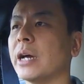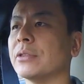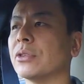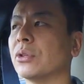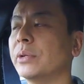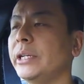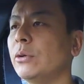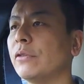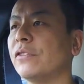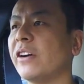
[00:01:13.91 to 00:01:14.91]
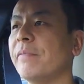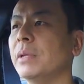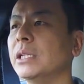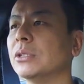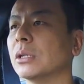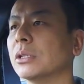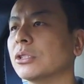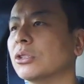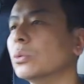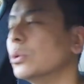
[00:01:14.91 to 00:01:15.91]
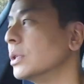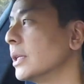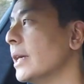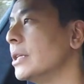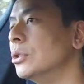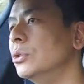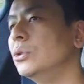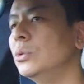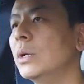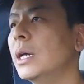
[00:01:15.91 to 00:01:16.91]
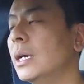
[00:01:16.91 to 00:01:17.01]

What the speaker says: either $3 or $5 million towards a new